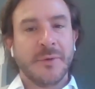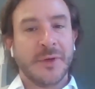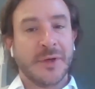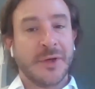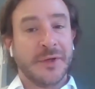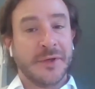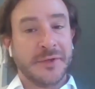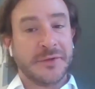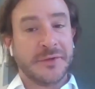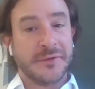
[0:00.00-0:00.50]
were
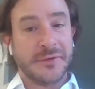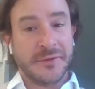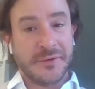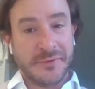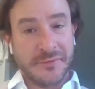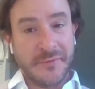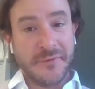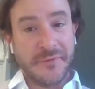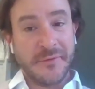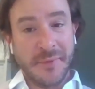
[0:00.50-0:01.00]
kind of
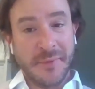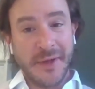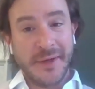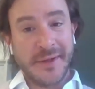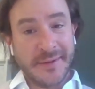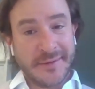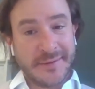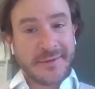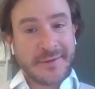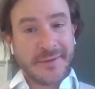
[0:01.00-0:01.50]
driven
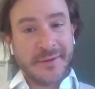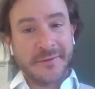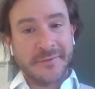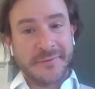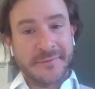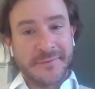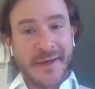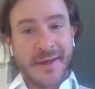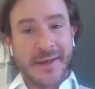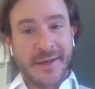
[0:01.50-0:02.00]
by this kind
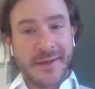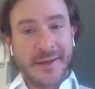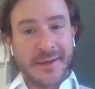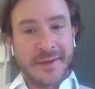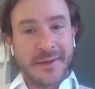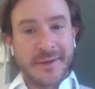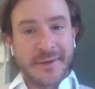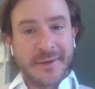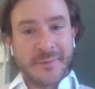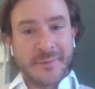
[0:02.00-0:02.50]
of
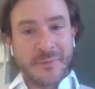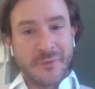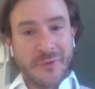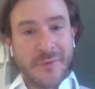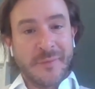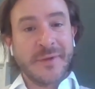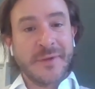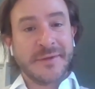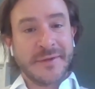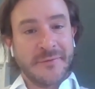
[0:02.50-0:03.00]
fairly
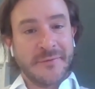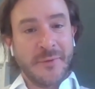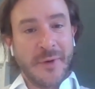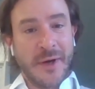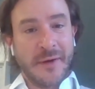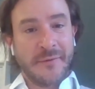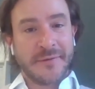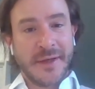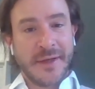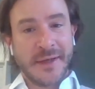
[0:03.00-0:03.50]
primitive
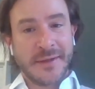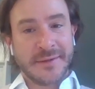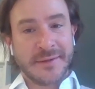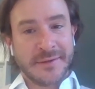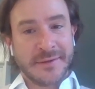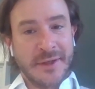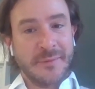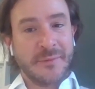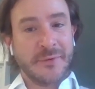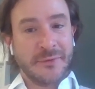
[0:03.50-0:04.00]
way of taking
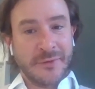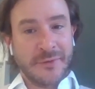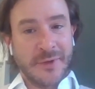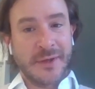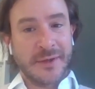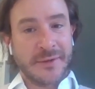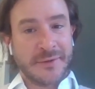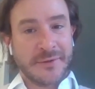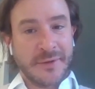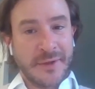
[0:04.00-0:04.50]
samples,
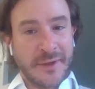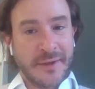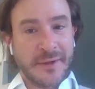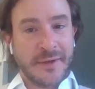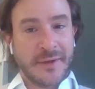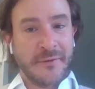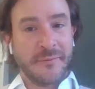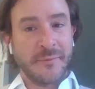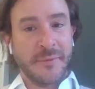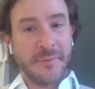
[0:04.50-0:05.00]
right? Literally
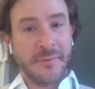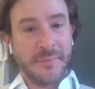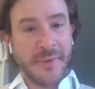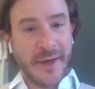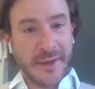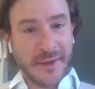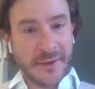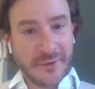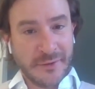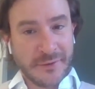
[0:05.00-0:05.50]
the government
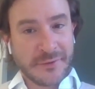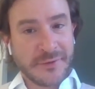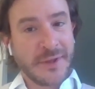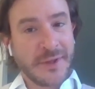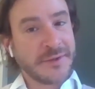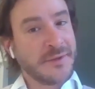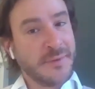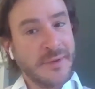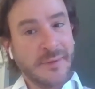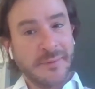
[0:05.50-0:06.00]
paying
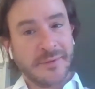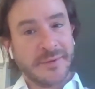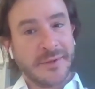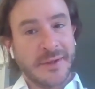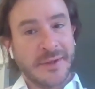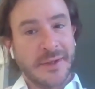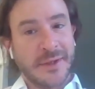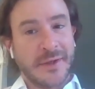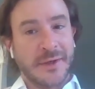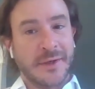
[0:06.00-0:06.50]
contracts to people
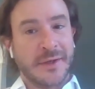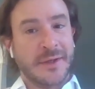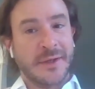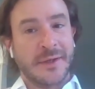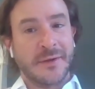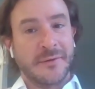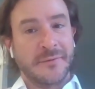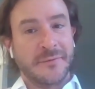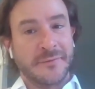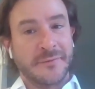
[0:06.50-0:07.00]
to
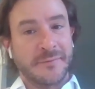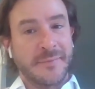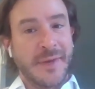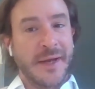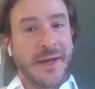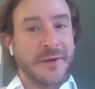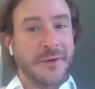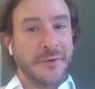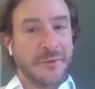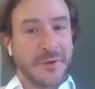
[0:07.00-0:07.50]
kick off
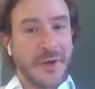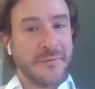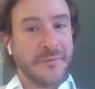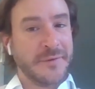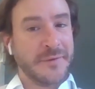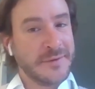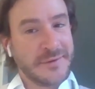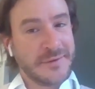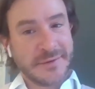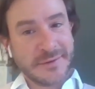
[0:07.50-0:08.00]
manhole
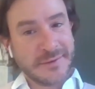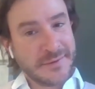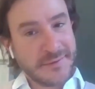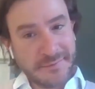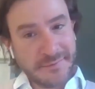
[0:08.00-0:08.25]
covers,